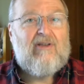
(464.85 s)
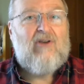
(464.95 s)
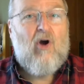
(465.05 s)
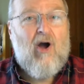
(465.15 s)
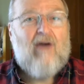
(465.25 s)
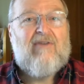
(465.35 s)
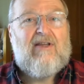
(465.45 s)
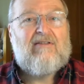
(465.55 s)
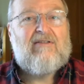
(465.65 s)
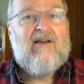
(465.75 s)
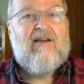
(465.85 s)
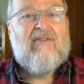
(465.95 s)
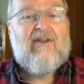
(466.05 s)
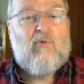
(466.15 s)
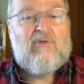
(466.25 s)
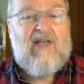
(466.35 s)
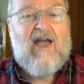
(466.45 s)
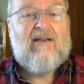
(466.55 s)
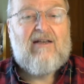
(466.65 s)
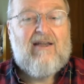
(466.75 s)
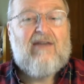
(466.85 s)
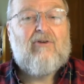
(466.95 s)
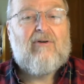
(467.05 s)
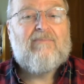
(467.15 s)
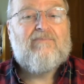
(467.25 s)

It's obvious that it was added later.